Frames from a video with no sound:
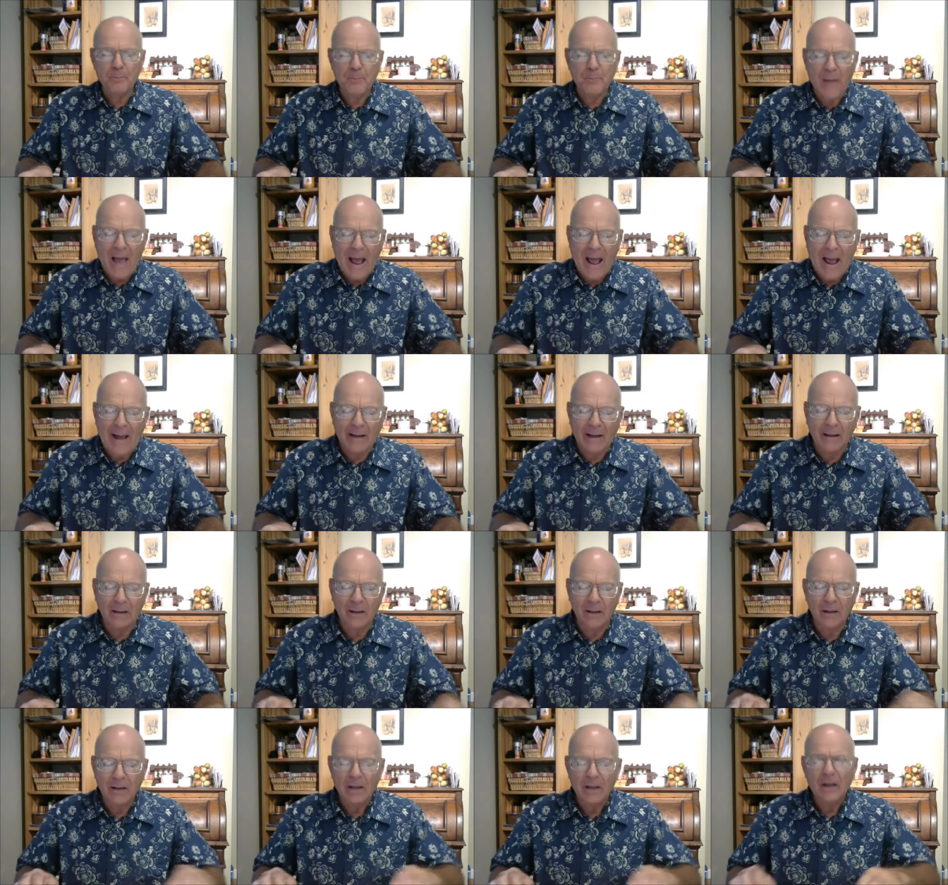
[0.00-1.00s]

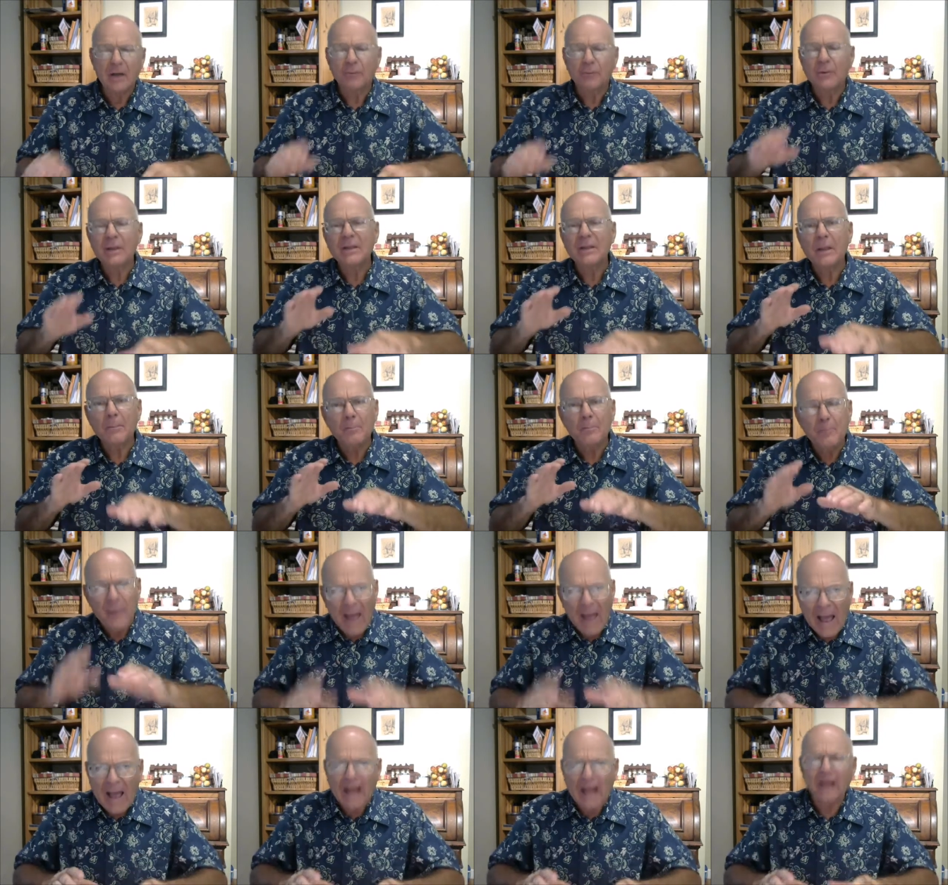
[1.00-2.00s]
battle, the
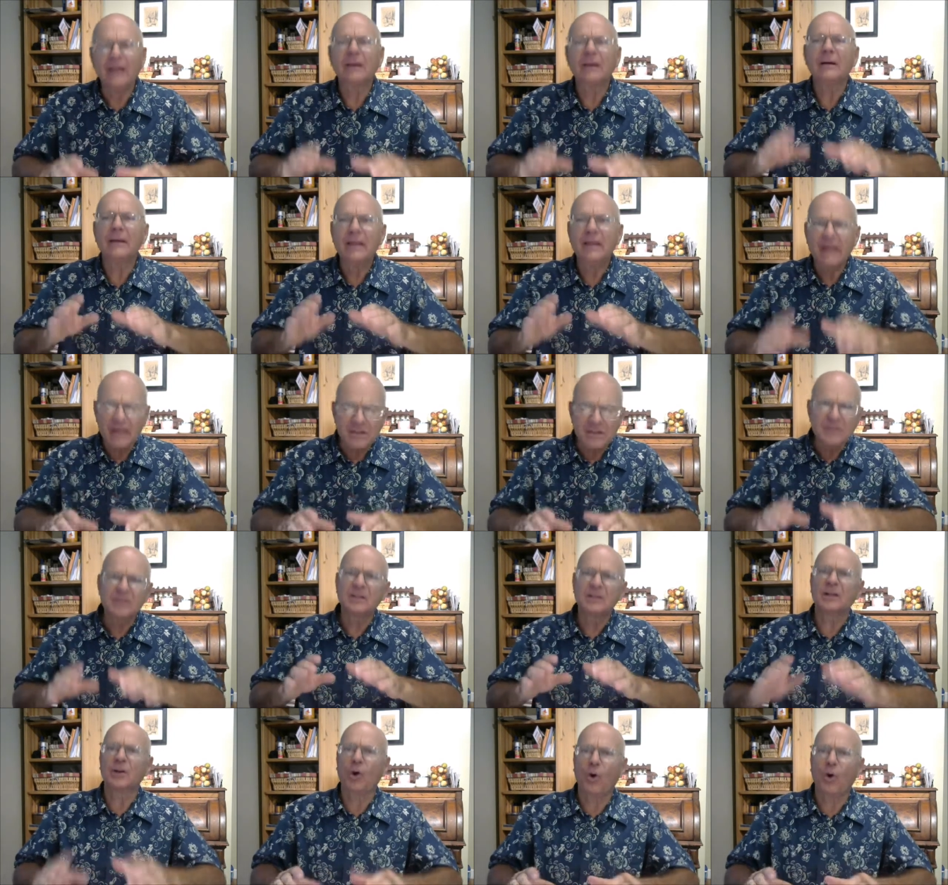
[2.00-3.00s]
battle is
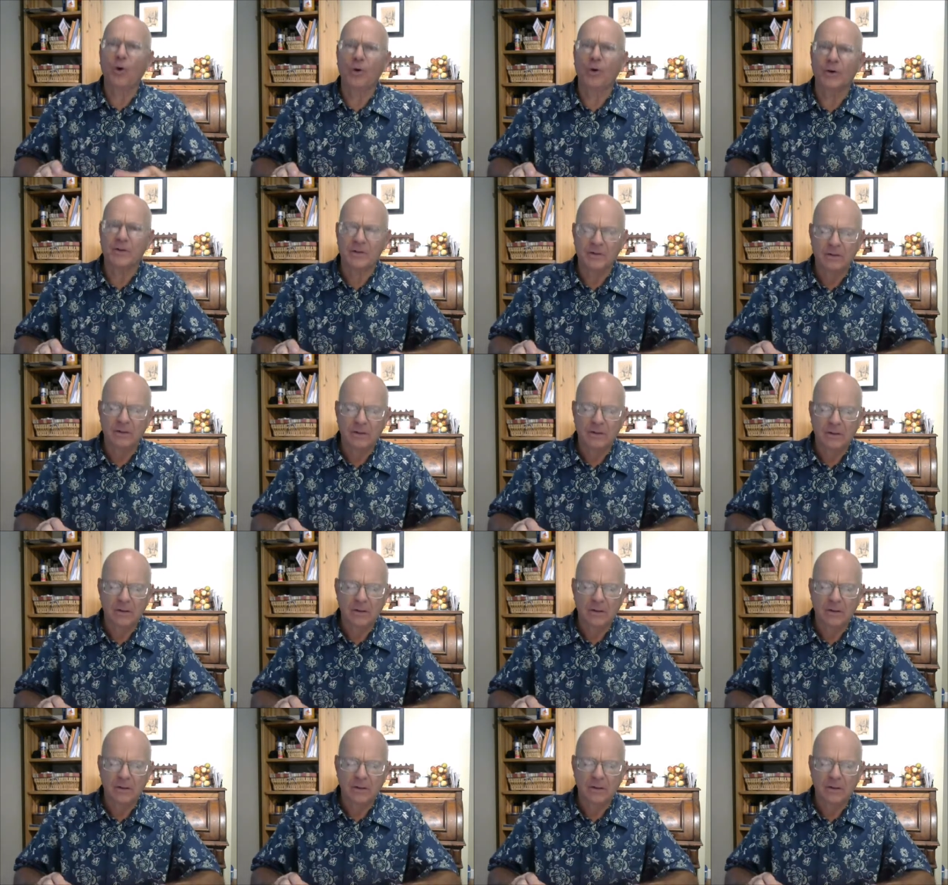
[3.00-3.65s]
the Lord's.